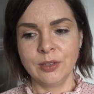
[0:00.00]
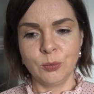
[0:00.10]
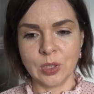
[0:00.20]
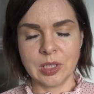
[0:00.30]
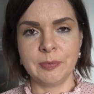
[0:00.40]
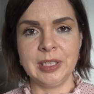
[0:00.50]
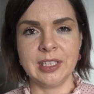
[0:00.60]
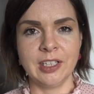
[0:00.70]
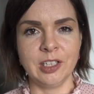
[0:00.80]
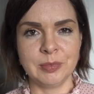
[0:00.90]
while I've been
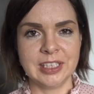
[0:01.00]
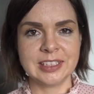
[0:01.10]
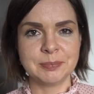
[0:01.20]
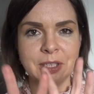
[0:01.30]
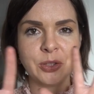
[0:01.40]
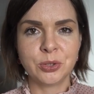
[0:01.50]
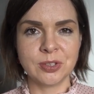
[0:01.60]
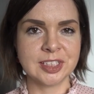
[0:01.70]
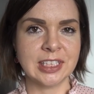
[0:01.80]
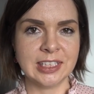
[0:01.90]
at home, and that's my whole
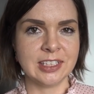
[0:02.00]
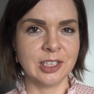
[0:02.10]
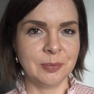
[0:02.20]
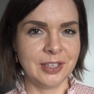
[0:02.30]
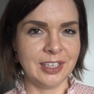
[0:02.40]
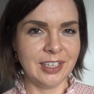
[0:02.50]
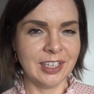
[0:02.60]
crystal-y type thing,